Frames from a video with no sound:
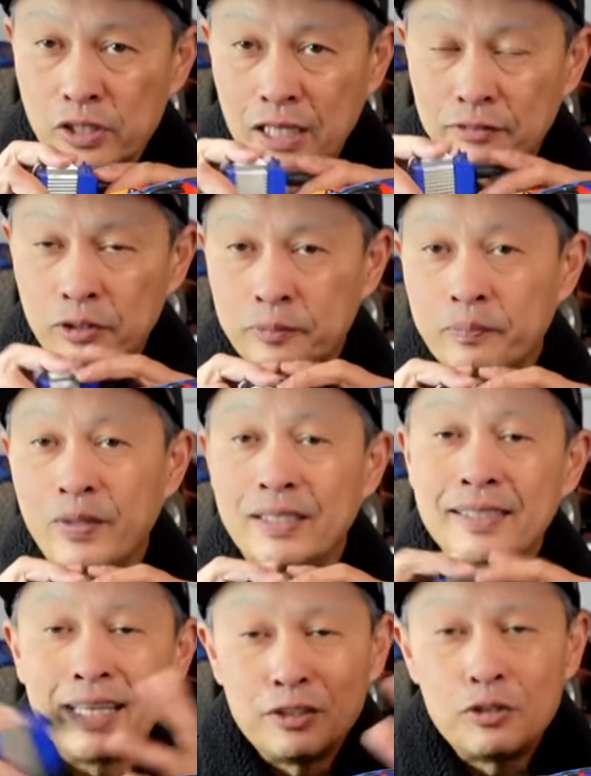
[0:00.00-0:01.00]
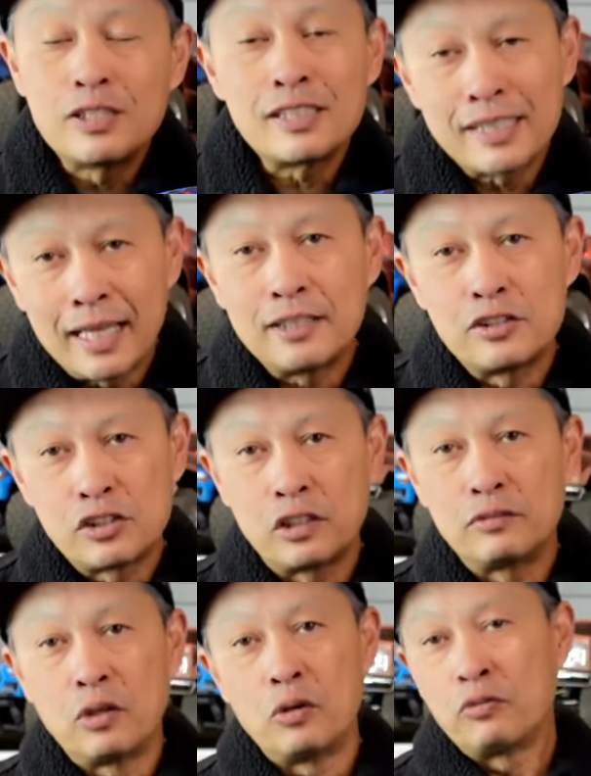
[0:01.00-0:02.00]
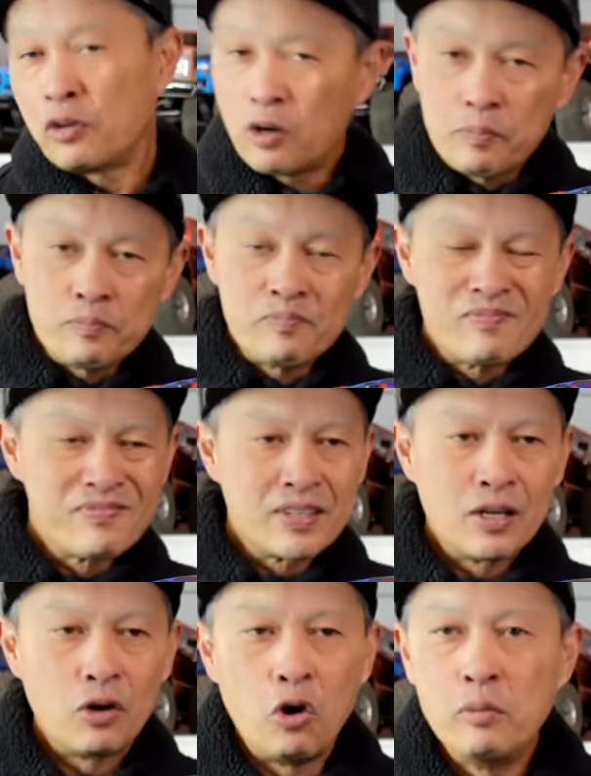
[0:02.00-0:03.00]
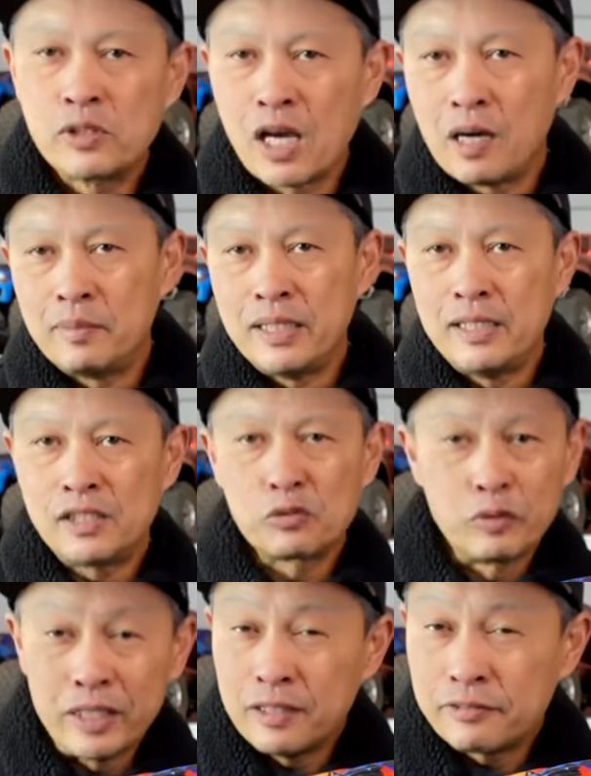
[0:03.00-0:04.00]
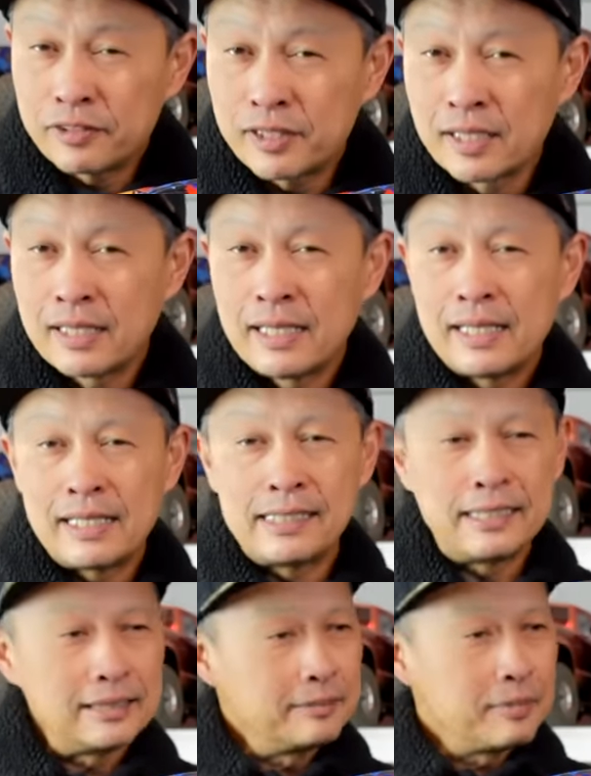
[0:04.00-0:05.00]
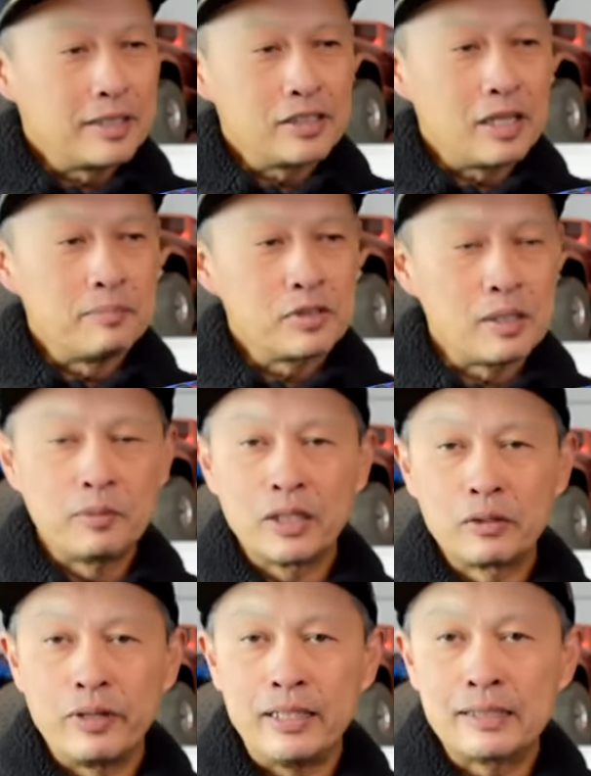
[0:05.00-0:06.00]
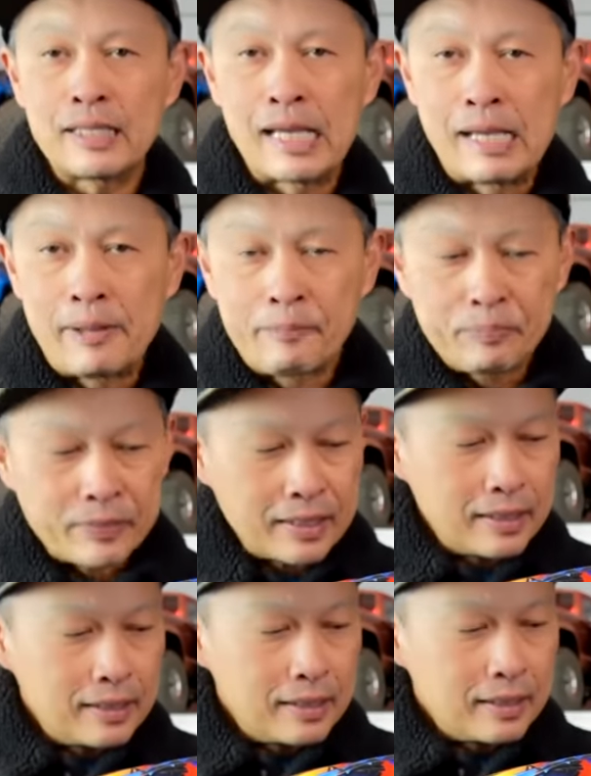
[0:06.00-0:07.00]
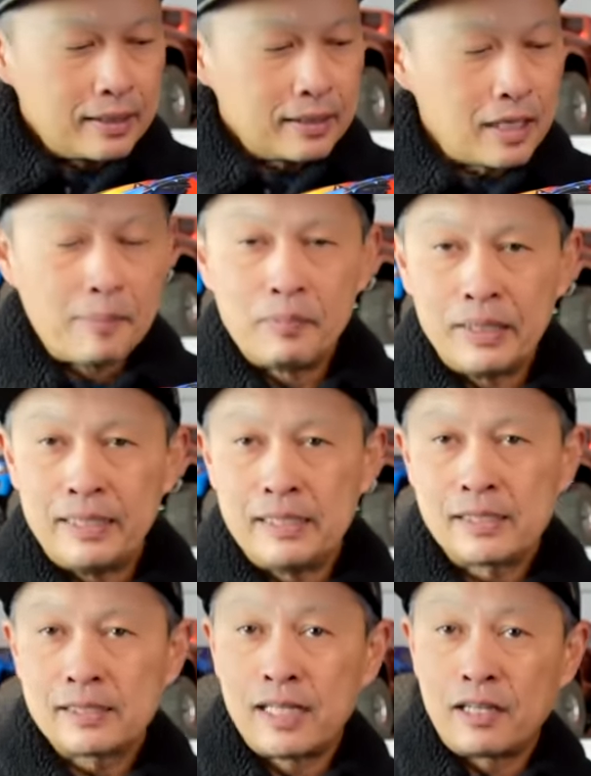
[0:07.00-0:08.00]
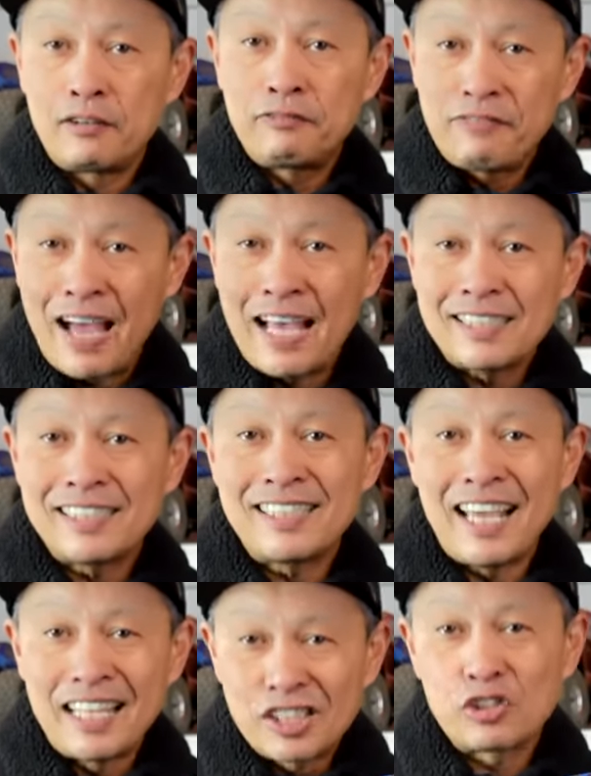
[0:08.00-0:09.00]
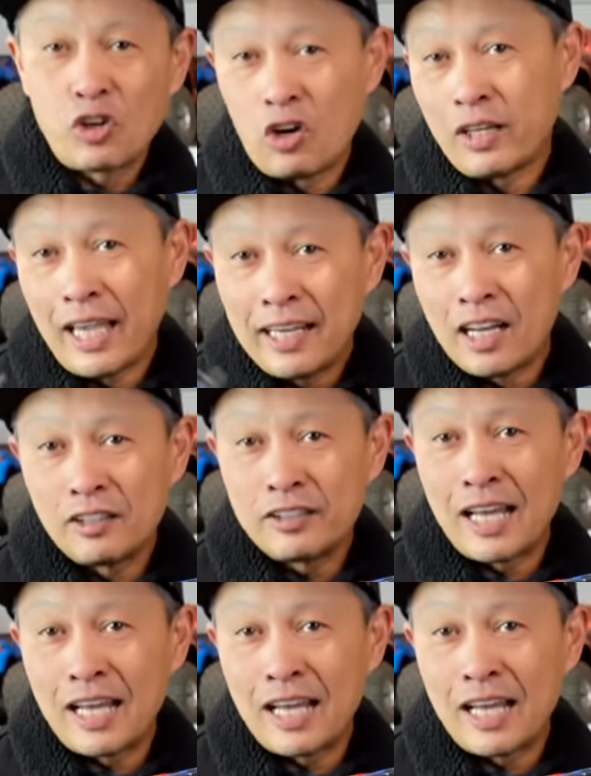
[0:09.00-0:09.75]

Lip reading: saver, and then use a standard servo from Homes Hobbies. Reefs are some of the great companies that are fast and strong. 800